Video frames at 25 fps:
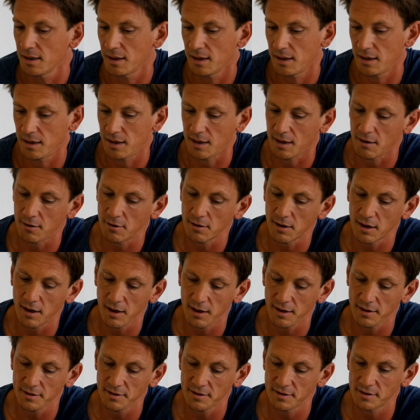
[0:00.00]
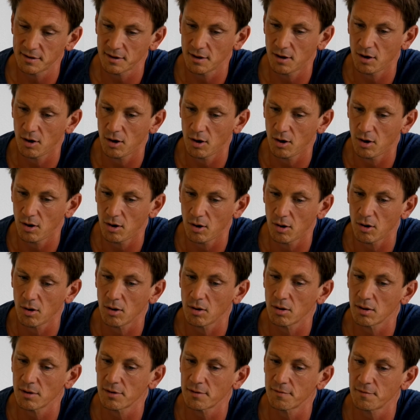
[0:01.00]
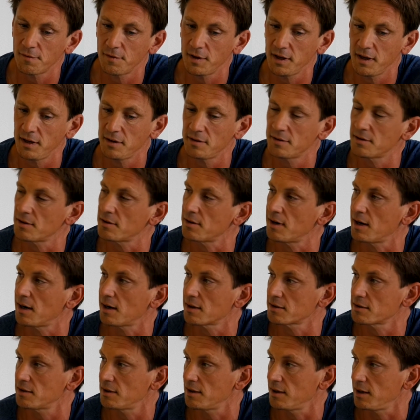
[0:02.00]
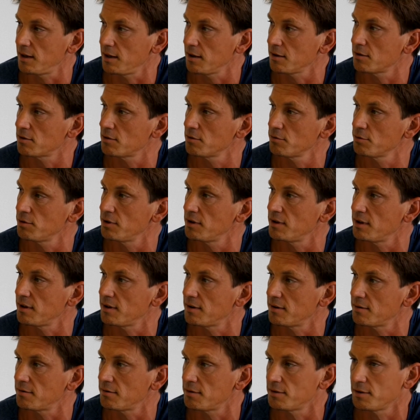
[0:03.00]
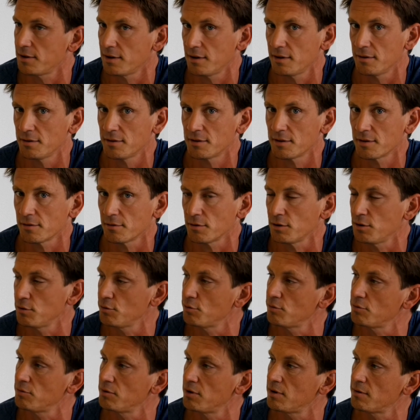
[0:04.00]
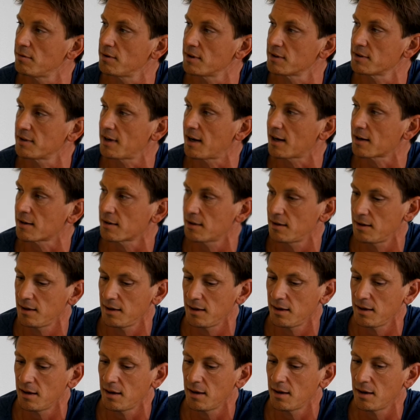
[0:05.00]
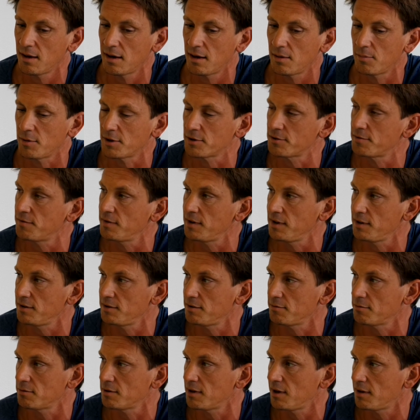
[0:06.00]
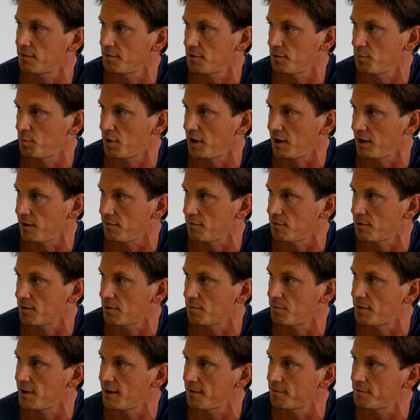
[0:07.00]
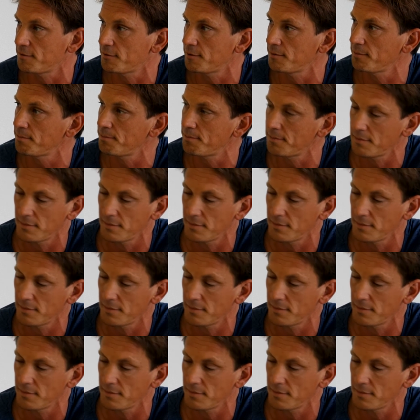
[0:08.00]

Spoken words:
In our case, all the fees are actually included in the return, so you know exactly how much fees you will have to pay for the platform.